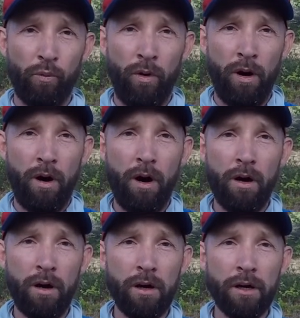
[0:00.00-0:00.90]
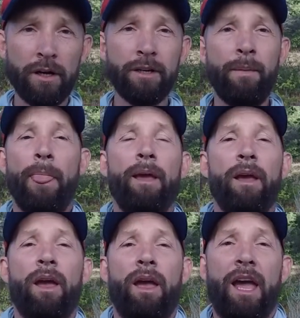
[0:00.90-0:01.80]
one.
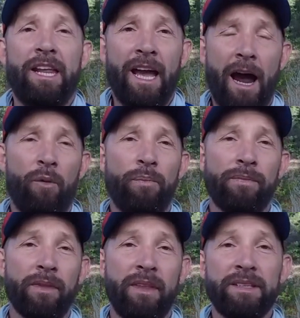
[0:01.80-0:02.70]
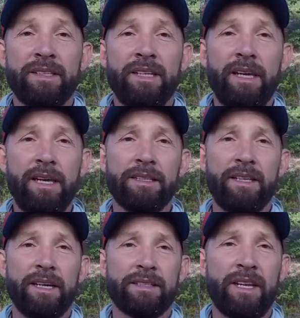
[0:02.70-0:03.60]
Anyhow, this is the
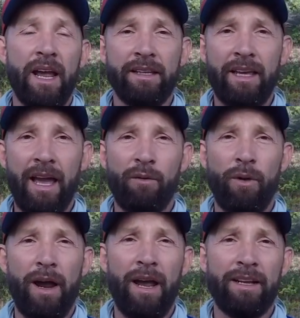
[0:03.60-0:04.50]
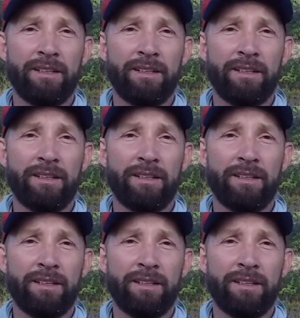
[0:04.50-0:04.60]
easiest and gateway